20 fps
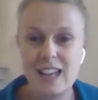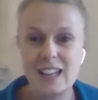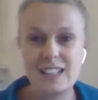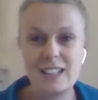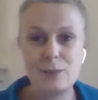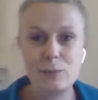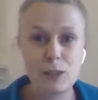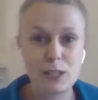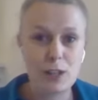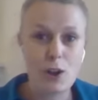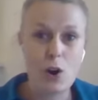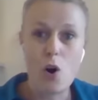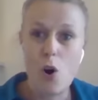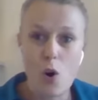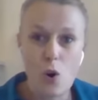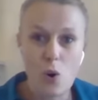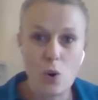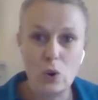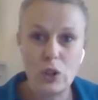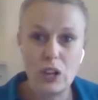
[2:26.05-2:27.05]
There was a
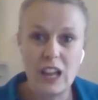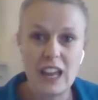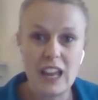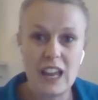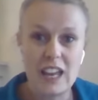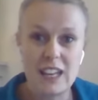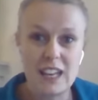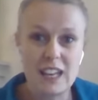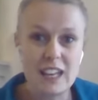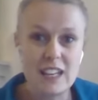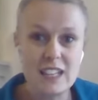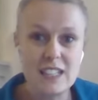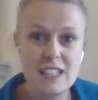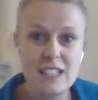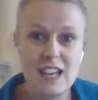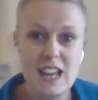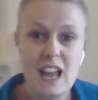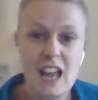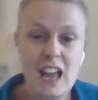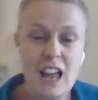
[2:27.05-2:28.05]
hole in it.
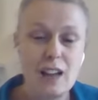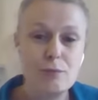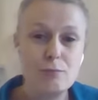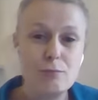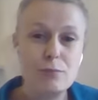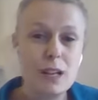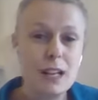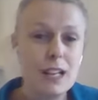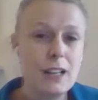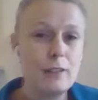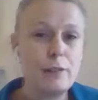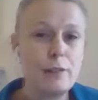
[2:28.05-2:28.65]
And really,